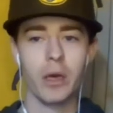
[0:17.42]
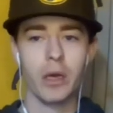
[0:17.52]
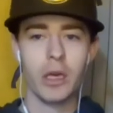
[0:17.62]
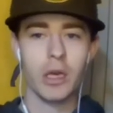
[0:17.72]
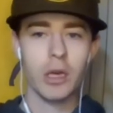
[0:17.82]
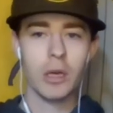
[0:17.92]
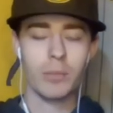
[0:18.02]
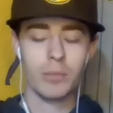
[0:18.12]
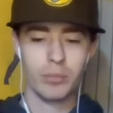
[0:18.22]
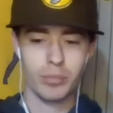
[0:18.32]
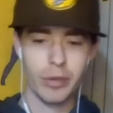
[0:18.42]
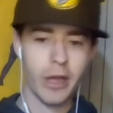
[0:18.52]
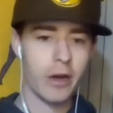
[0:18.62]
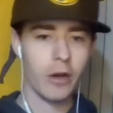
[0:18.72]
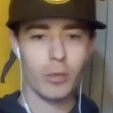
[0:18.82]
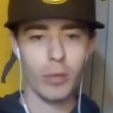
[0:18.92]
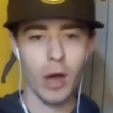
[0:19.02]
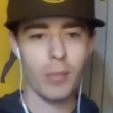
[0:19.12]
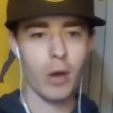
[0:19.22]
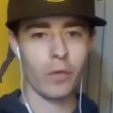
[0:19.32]
He played under
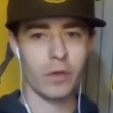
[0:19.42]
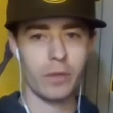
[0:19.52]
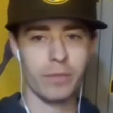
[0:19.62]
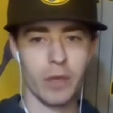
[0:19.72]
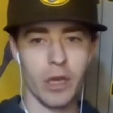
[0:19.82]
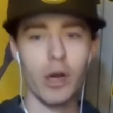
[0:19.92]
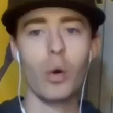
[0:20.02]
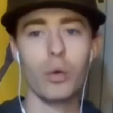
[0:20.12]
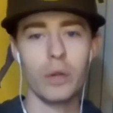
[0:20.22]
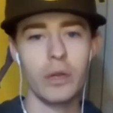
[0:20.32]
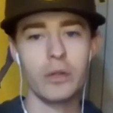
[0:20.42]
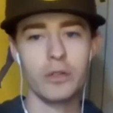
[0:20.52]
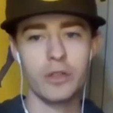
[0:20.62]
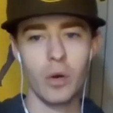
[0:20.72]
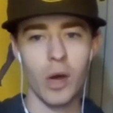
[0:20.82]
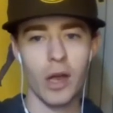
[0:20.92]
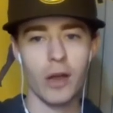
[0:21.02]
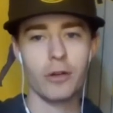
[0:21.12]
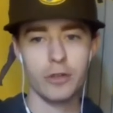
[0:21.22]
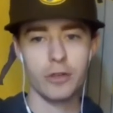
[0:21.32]
Bob Melvin in Oakland, and so I
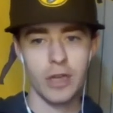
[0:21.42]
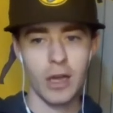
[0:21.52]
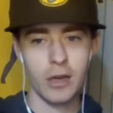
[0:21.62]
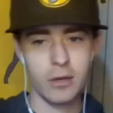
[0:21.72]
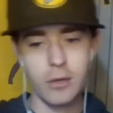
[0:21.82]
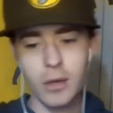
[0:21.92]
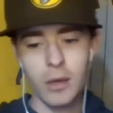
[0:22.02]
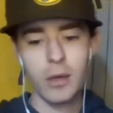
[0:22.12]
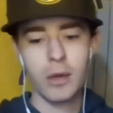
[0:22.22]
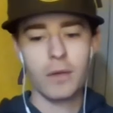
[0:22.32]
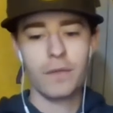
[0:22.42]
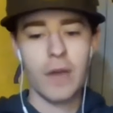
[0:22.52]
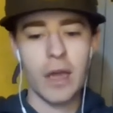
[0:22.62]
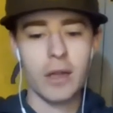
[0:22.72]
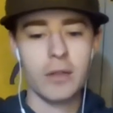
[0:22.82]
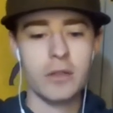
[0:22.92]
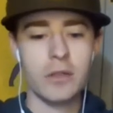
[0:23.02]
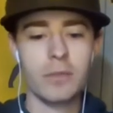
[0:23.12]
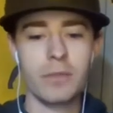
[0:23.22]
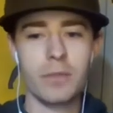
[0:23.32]
understand fans